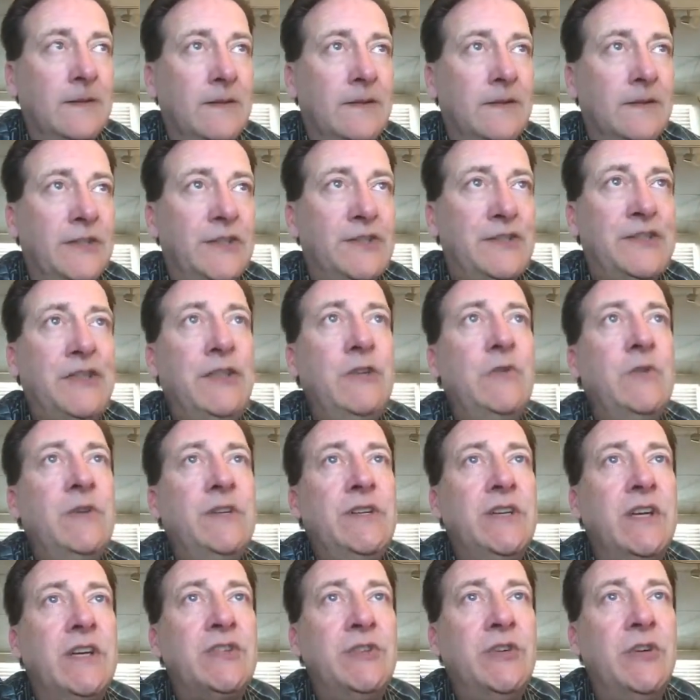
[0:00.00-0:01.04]
The two
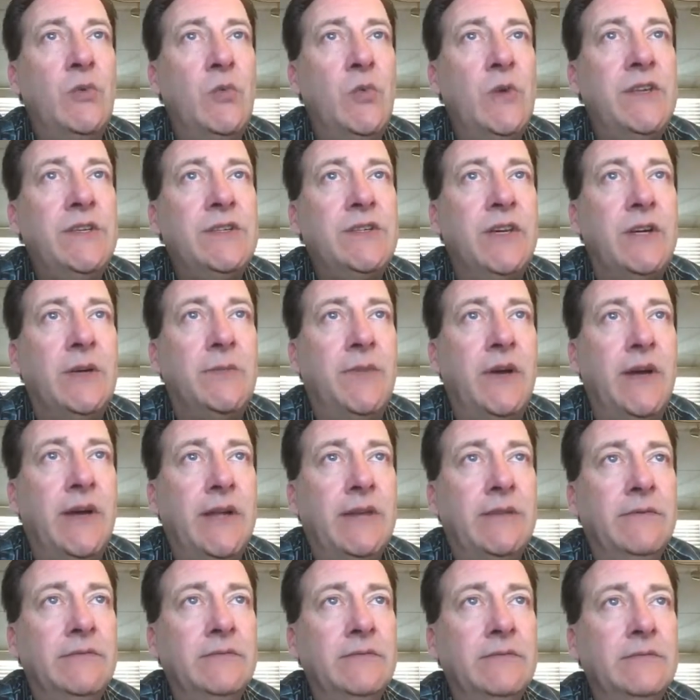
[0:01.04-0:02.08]
industrial wind
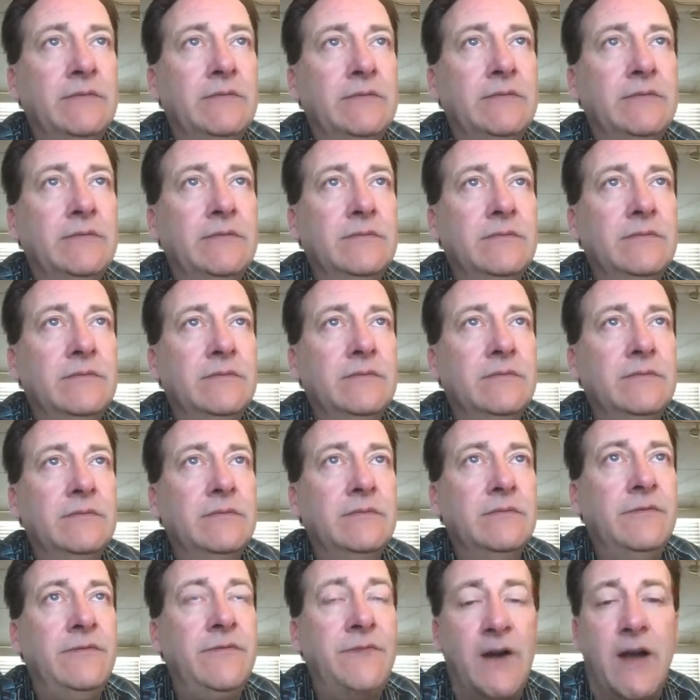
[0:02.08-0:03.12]
turbine
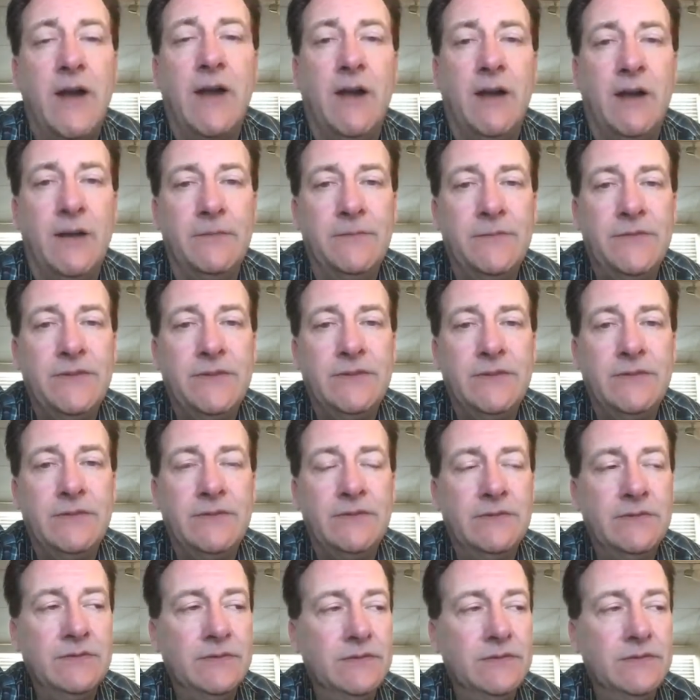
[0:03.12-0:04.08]
farms,